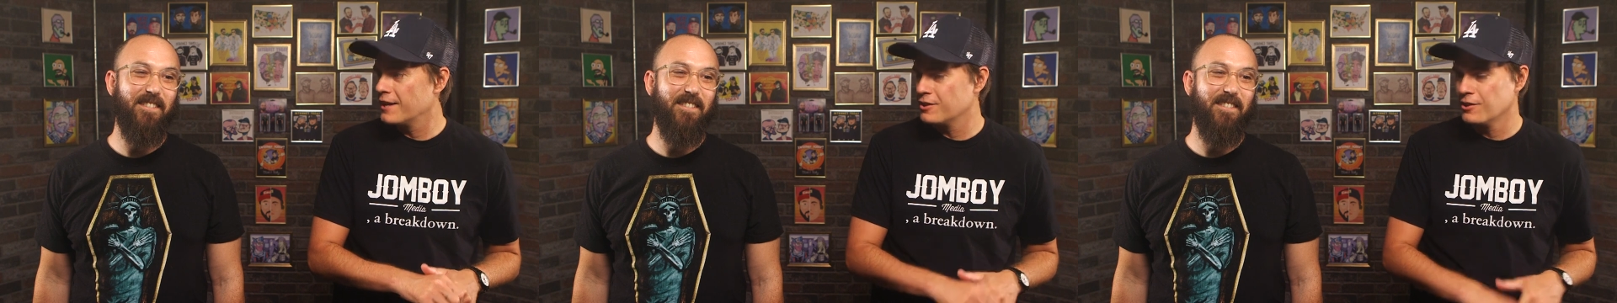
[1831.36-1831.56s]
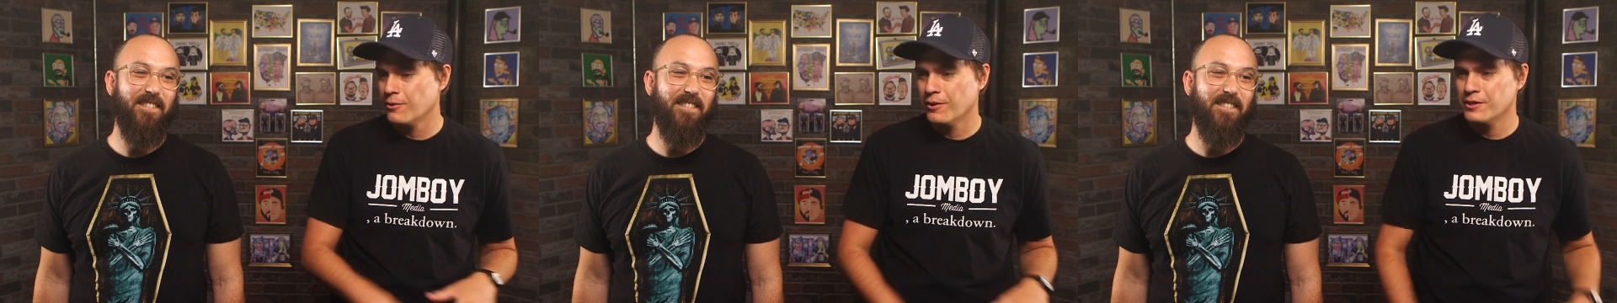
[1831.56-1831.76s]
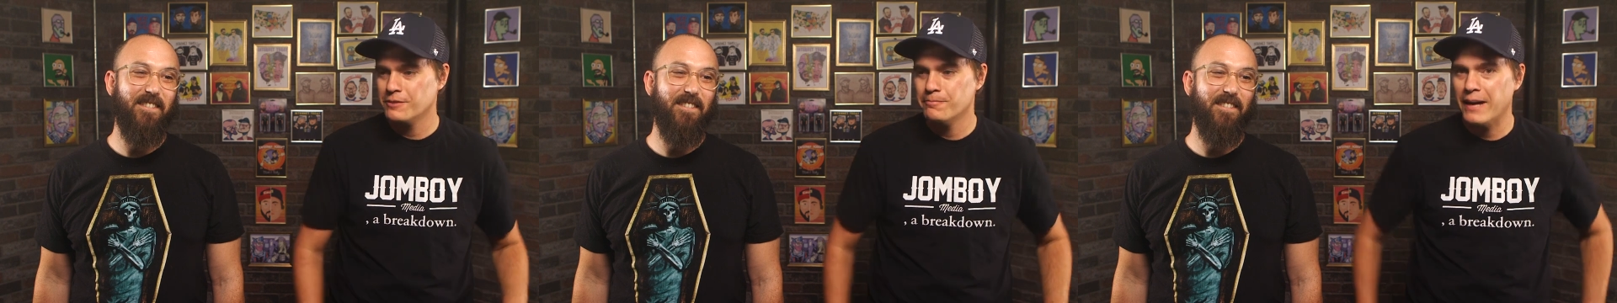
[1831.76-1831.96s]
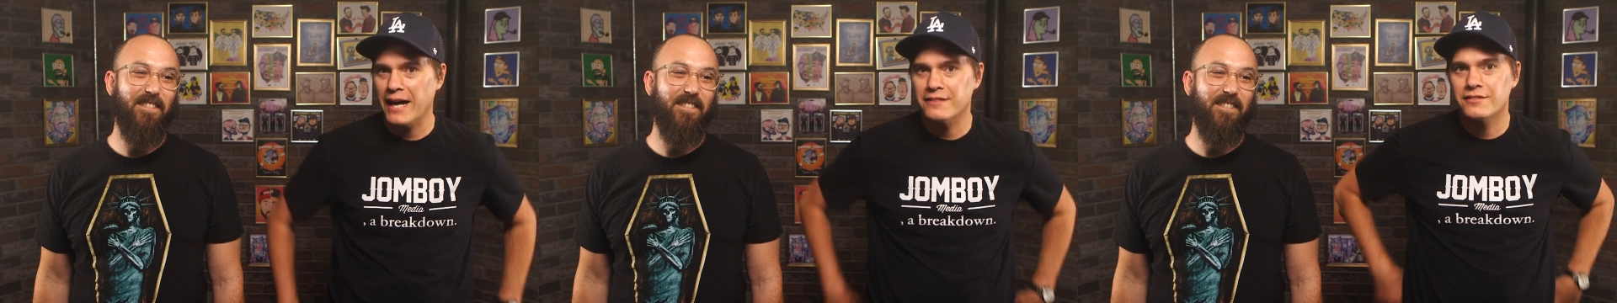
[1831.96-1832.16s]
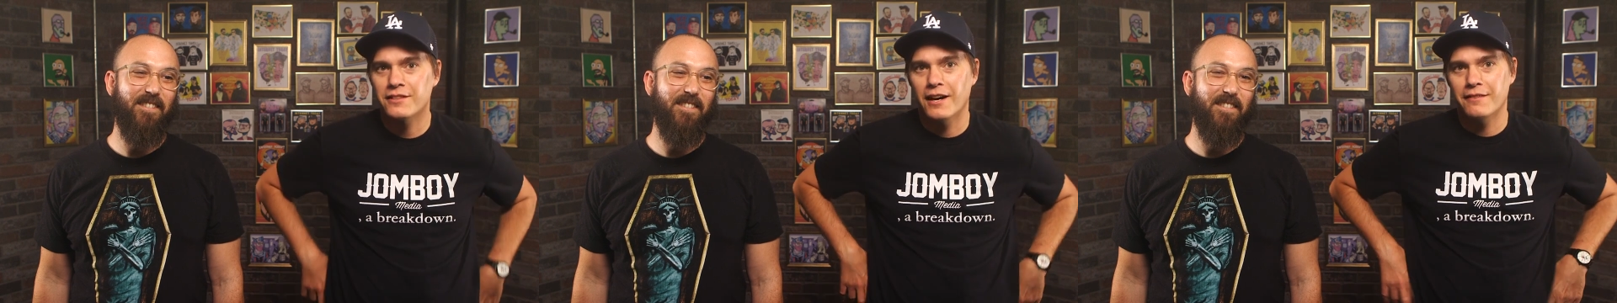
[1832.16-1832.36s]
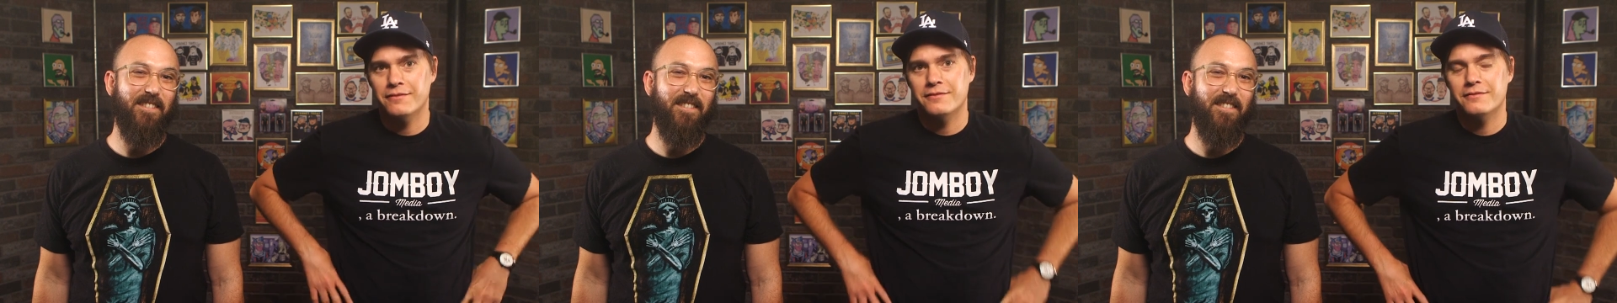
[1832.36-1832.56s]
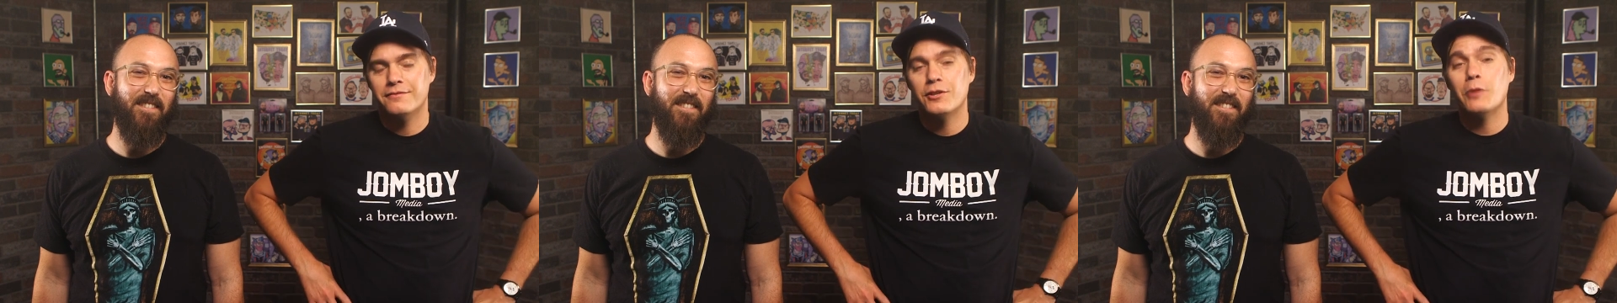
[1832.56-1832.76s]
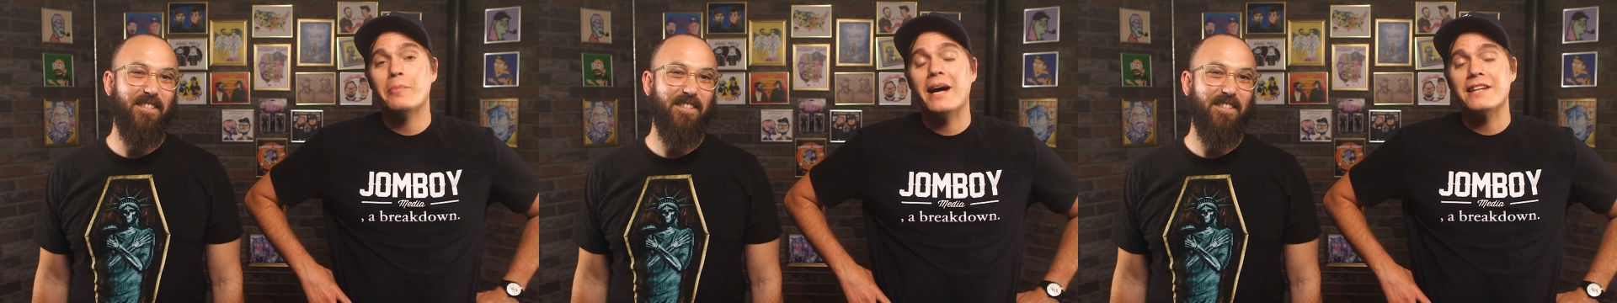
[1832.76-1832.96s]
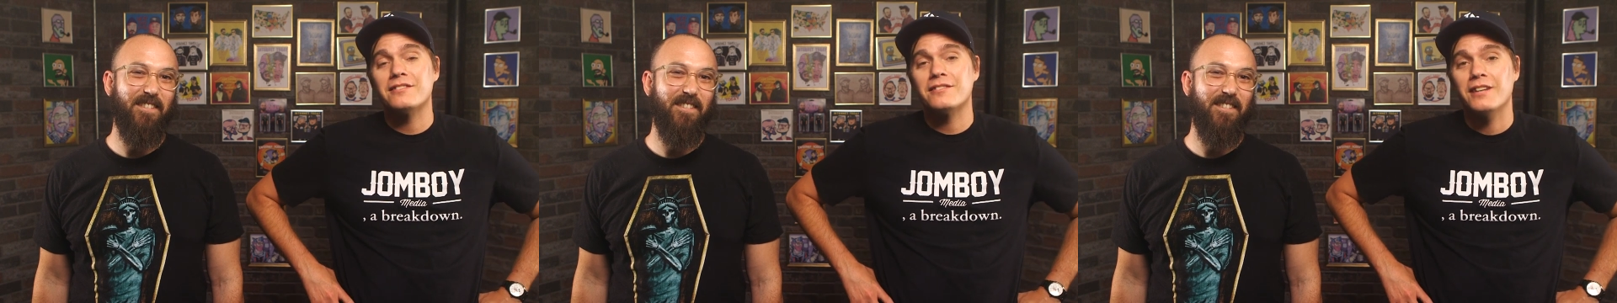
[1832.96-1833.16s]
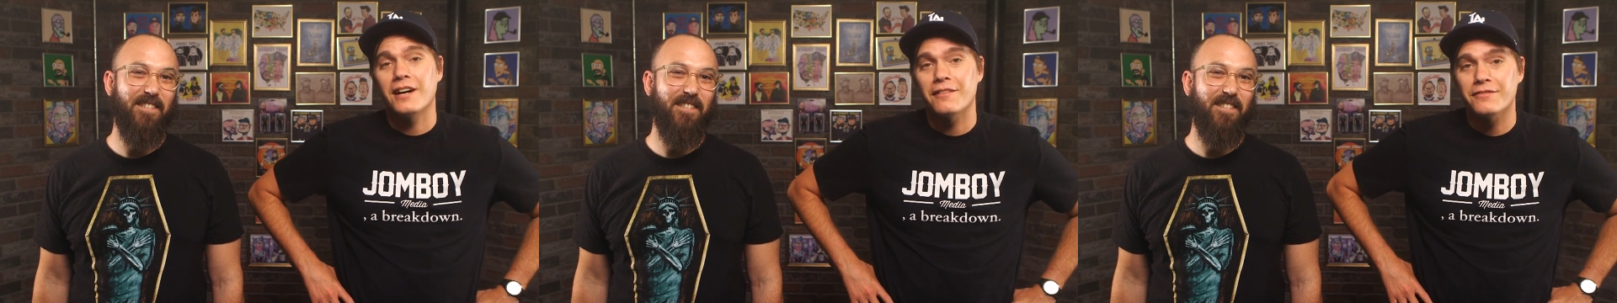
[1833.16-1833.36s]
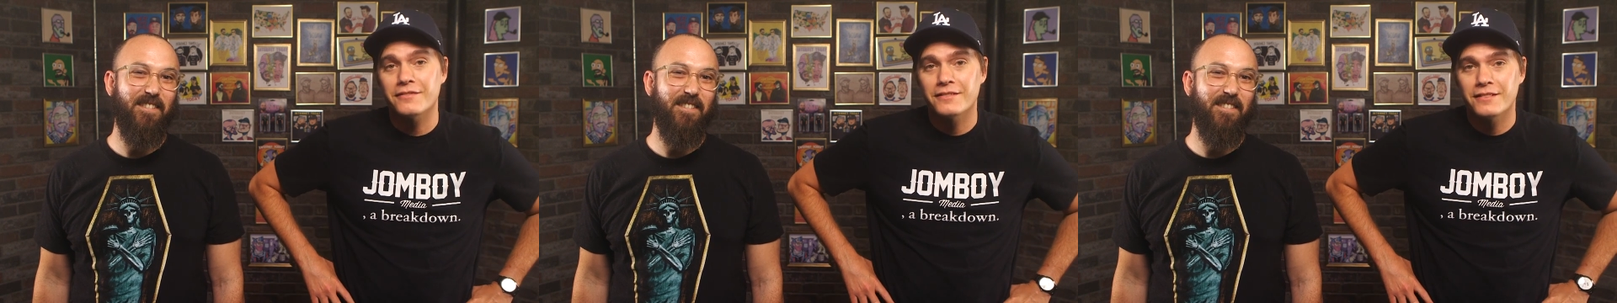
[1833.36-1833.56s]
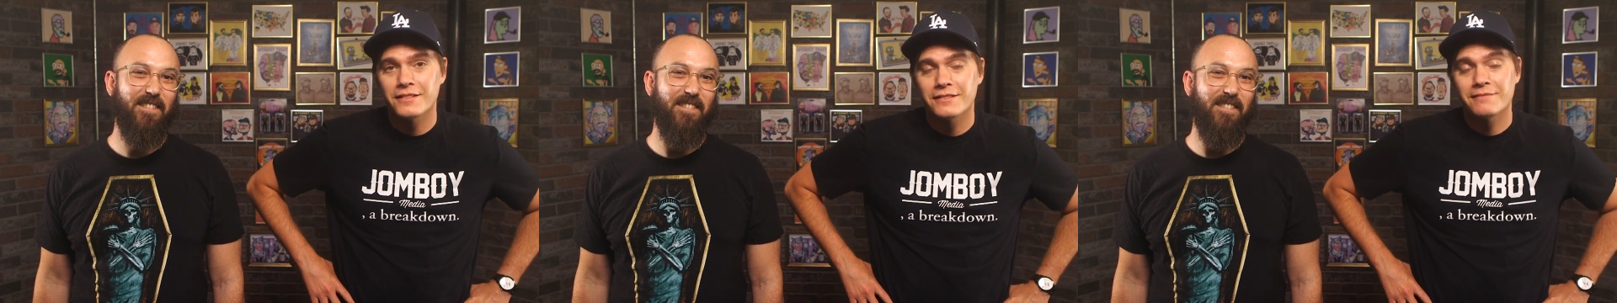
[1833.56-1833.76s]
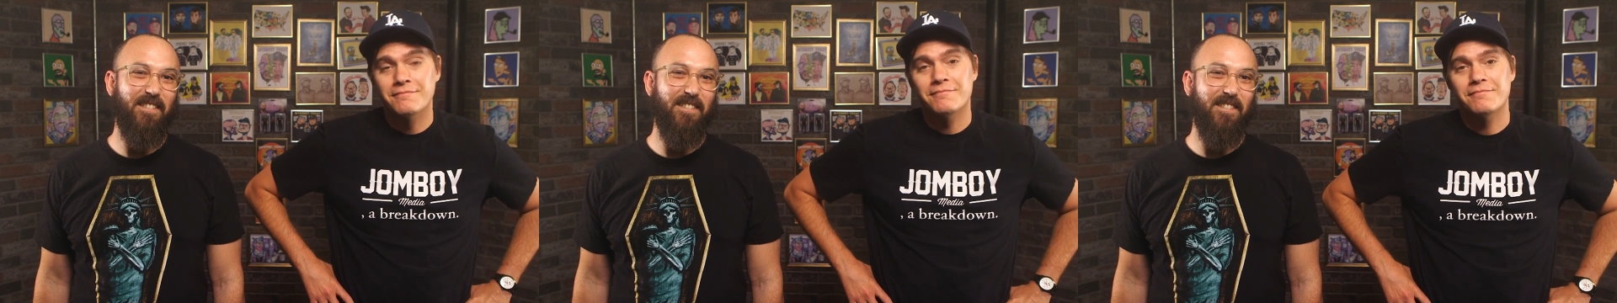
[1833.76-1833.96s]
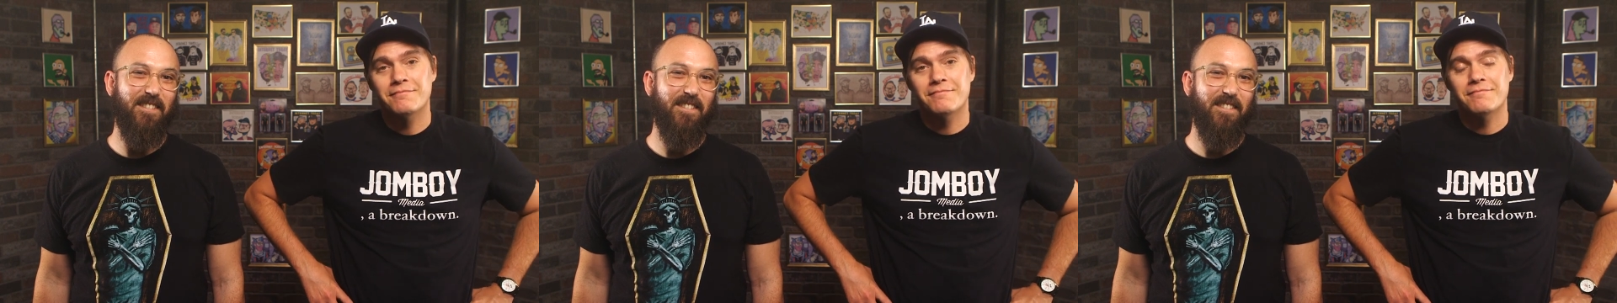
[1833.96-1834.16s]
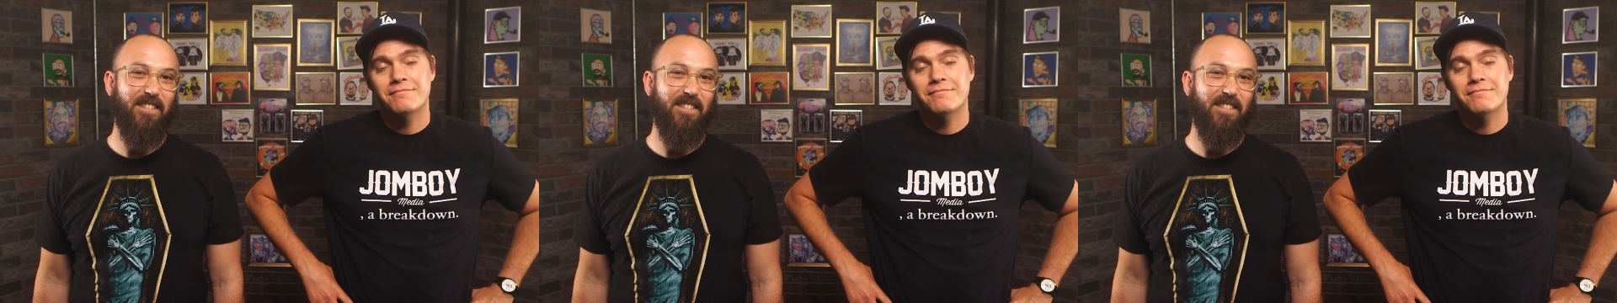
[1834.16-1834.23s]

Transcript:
Speaker 1: Agent Orange. Bad stuff. Real bad stuff. Ugh.